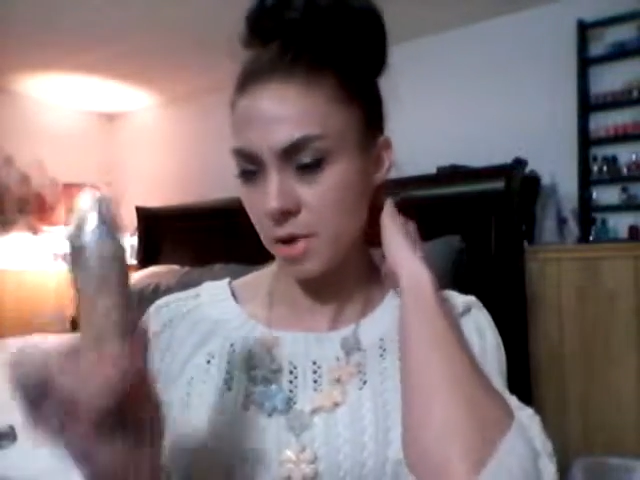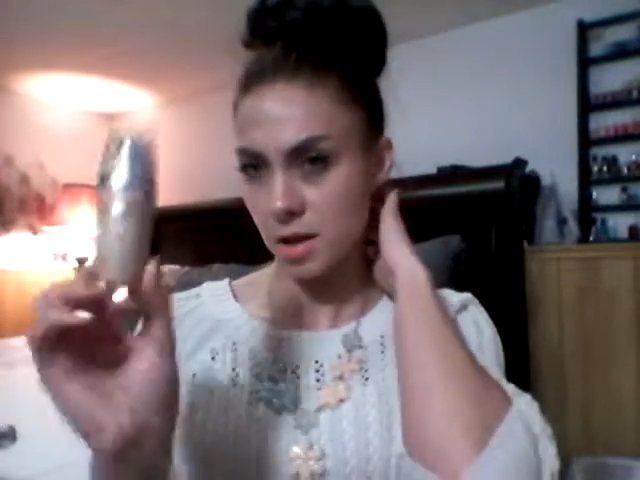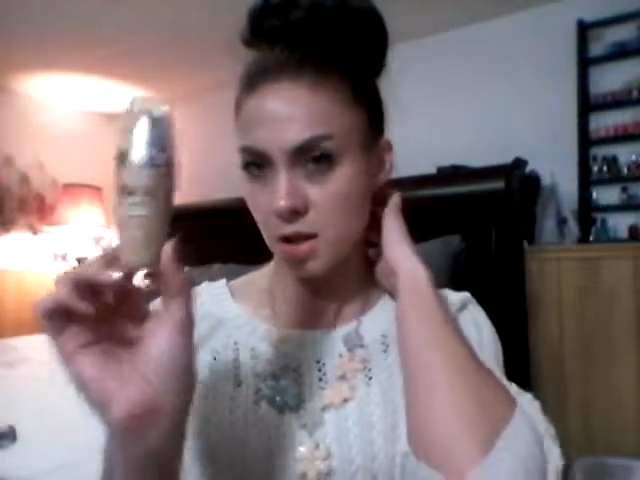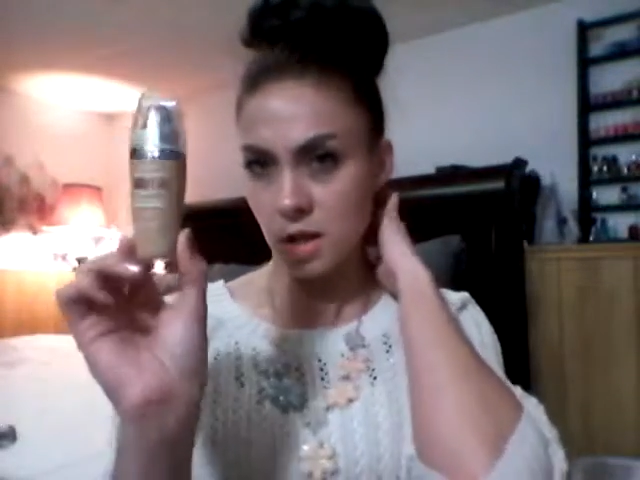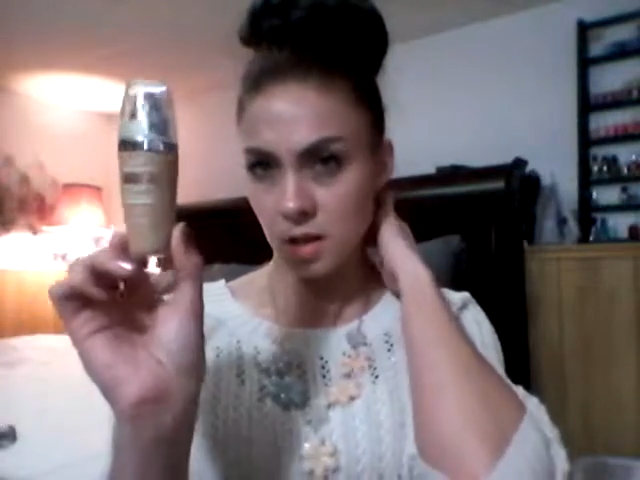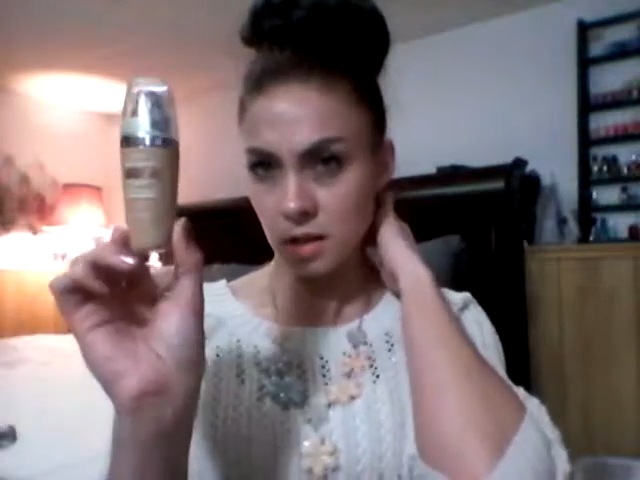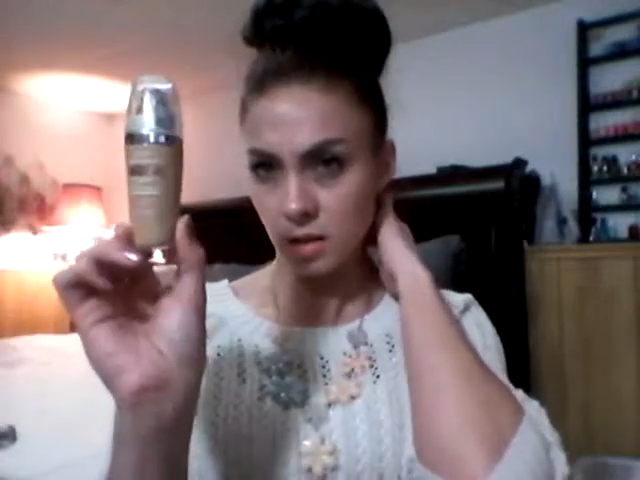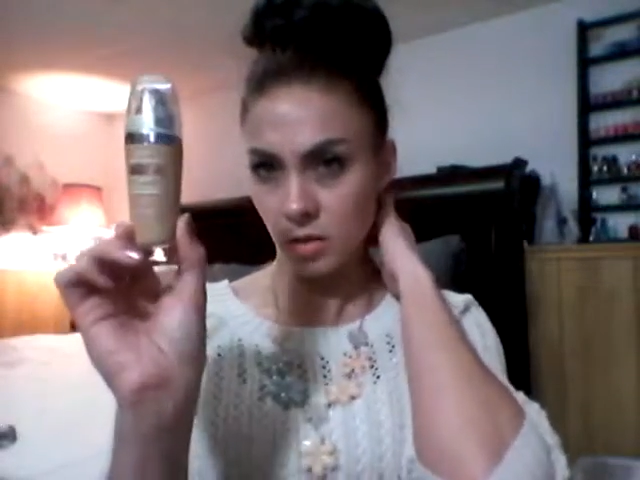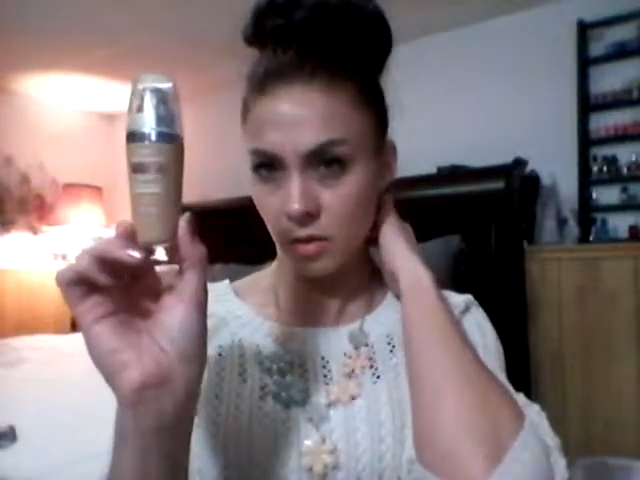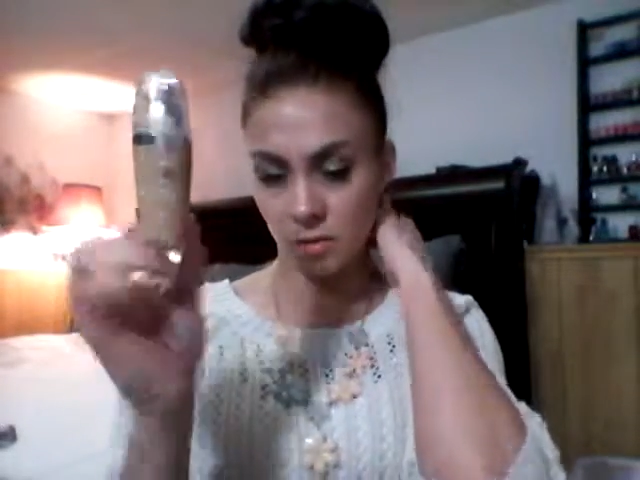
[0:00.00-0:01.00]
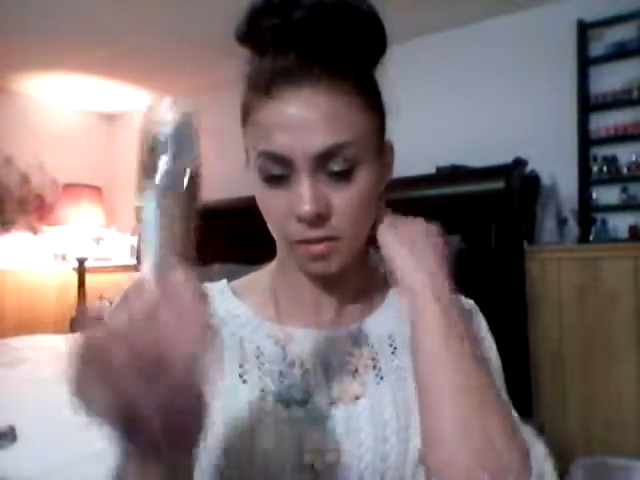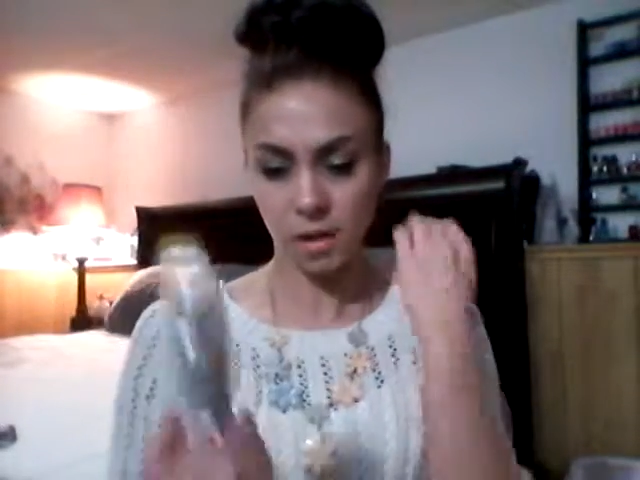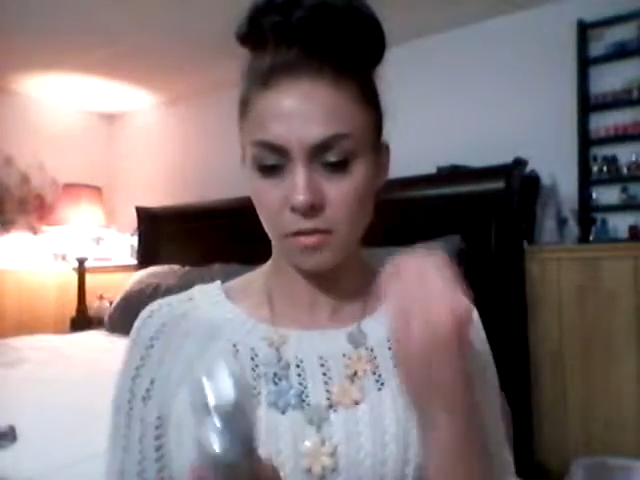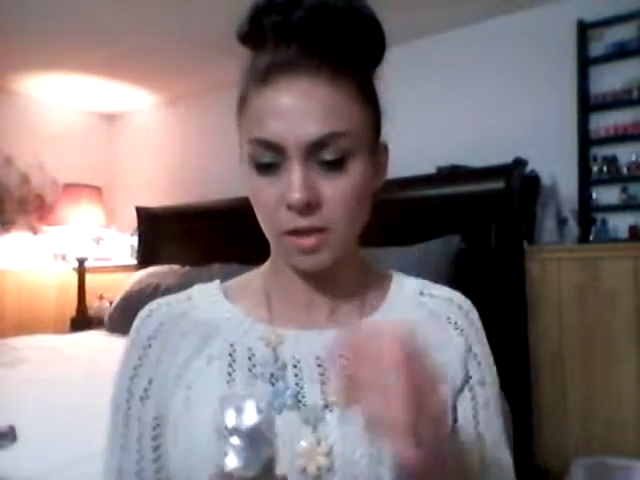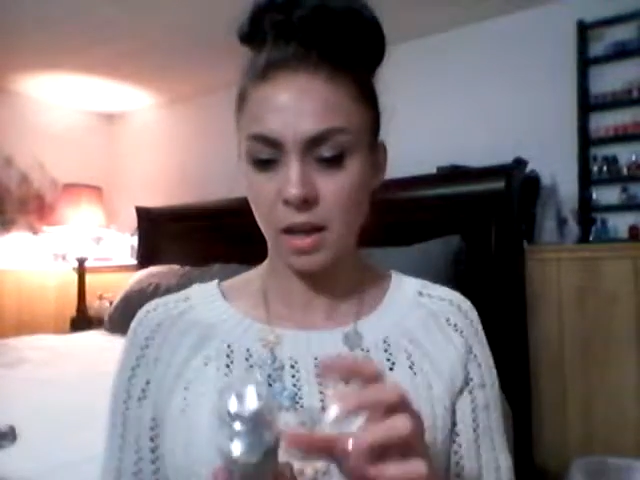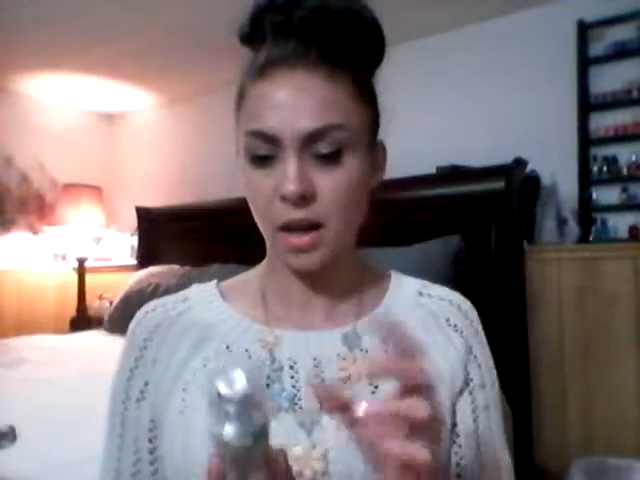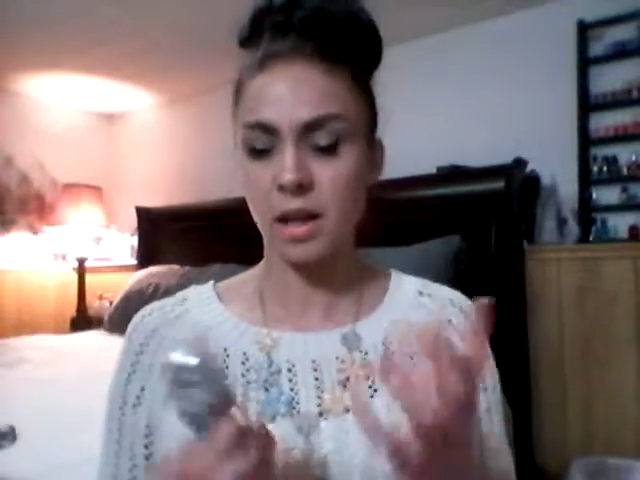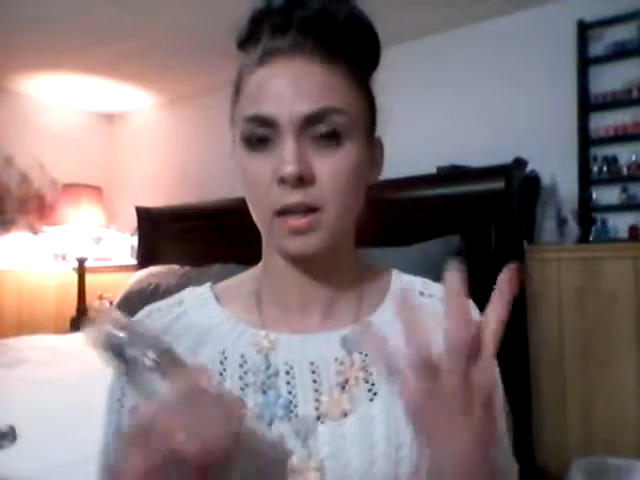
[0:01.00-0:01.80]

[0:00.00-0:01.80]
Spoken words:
But so loving that.